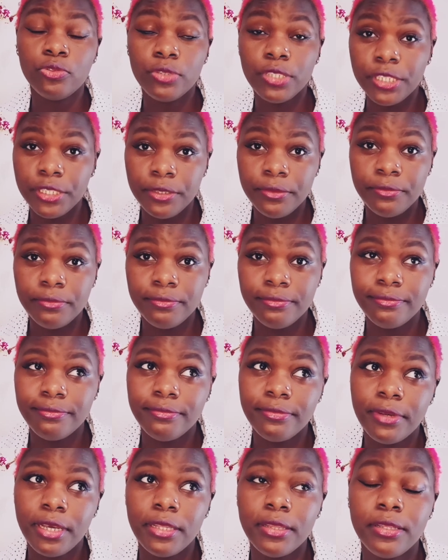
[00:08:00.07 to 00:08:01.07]
today,
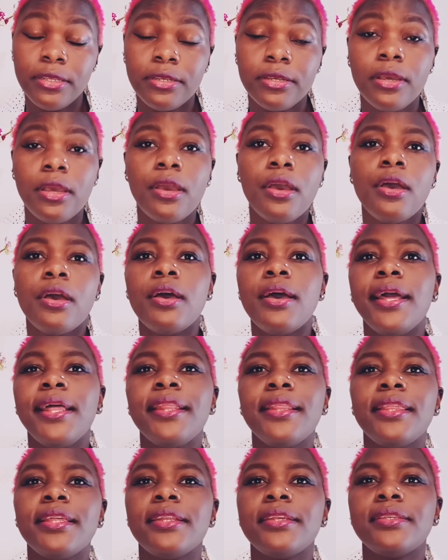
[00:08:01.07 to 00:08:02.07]
I think.
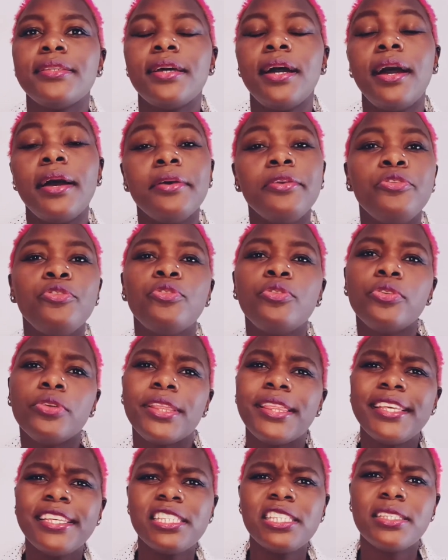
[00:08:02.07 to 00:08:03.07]
And there is you
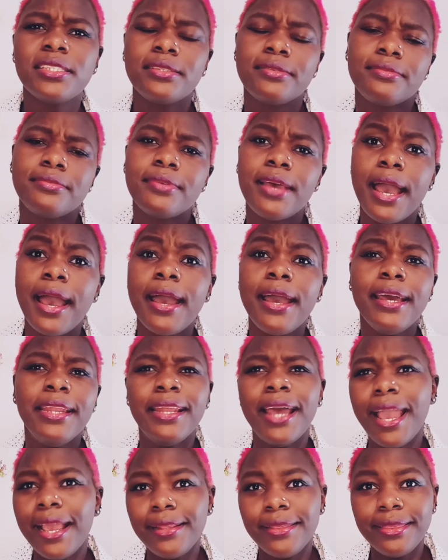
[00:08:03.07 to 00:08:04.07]
know this,
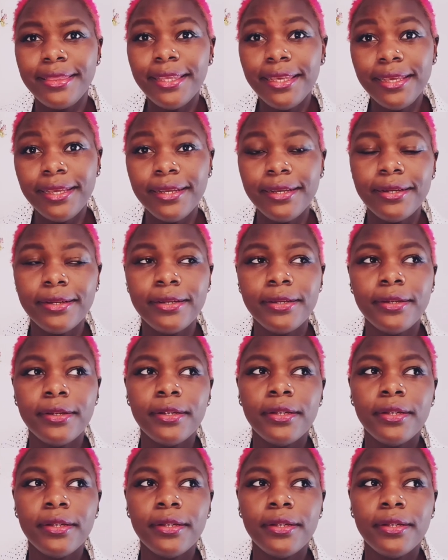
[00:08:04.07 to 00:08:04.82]
and I think